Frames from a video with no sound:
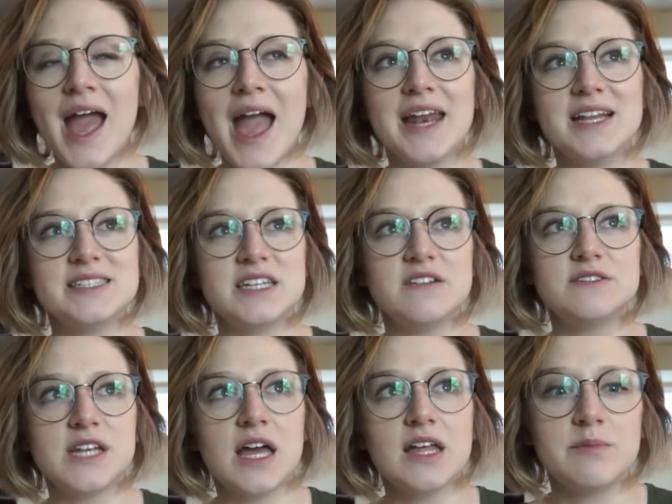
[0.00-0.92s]
And instead
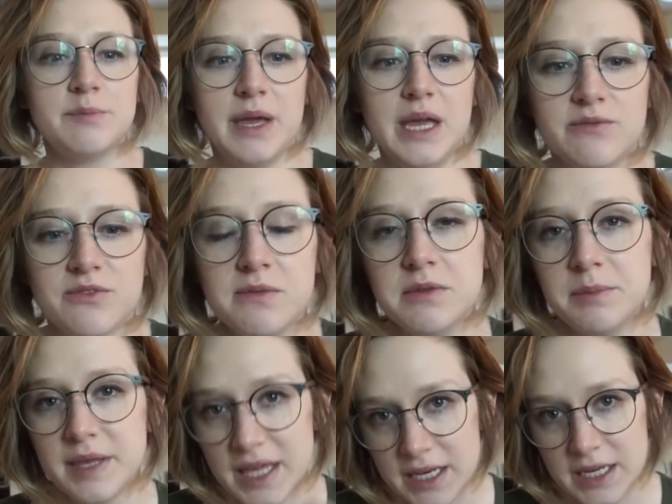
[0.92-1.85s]
of telling Pam from the
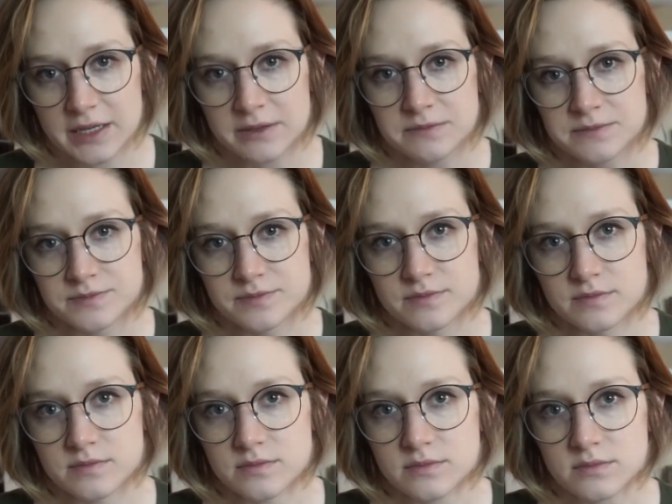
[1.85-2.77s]
beginning
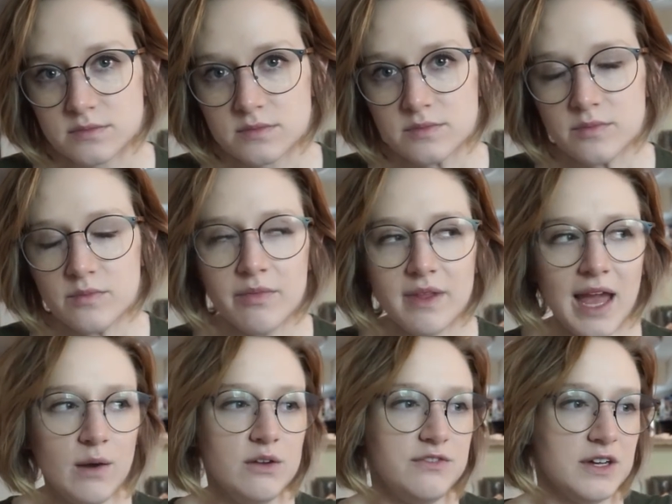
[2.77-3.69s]

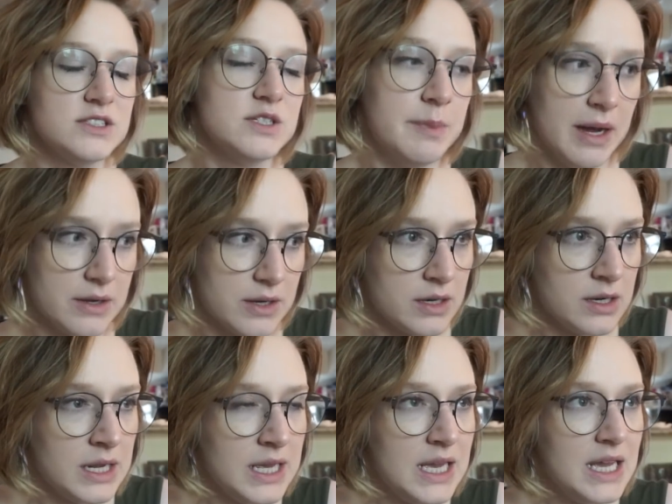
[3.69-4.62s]
how he felt about
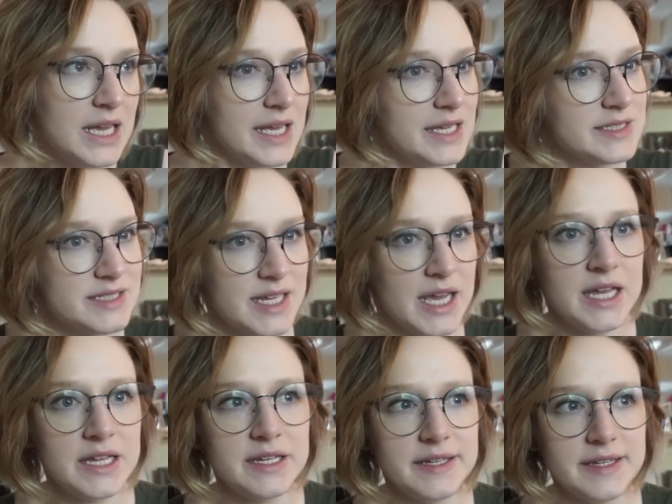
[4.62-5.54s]
her,
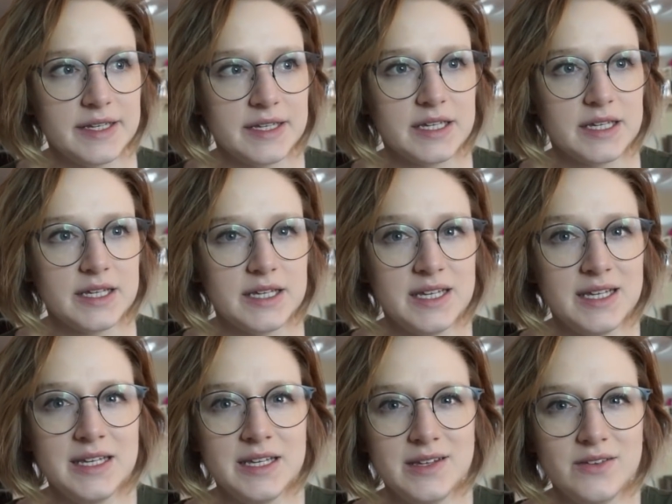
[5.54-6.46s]
instead
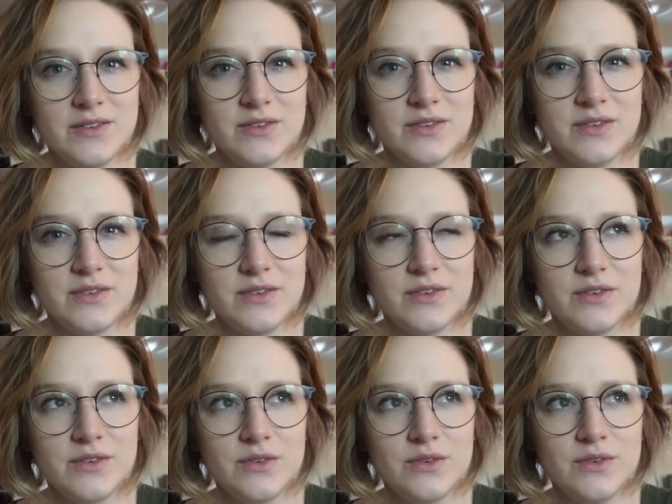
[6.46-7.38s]
he,
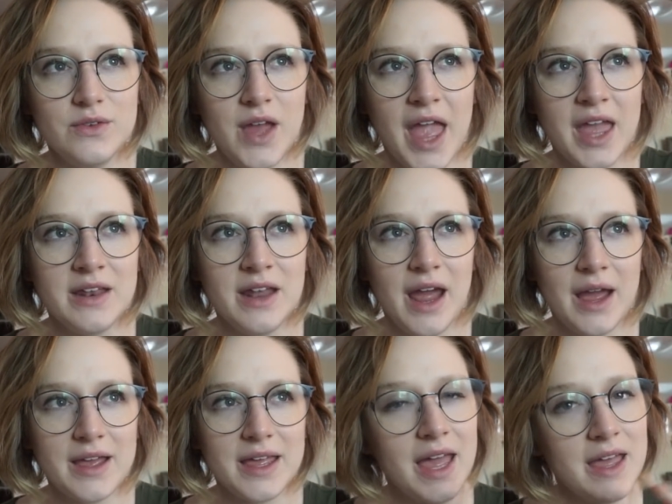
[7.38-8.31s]
and
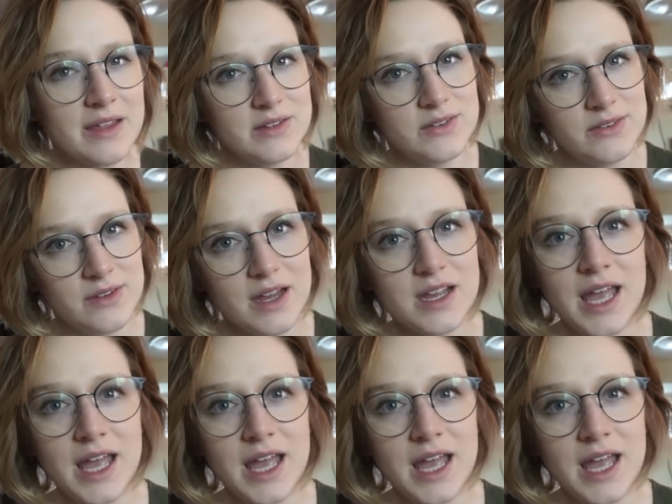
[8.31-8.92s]
again,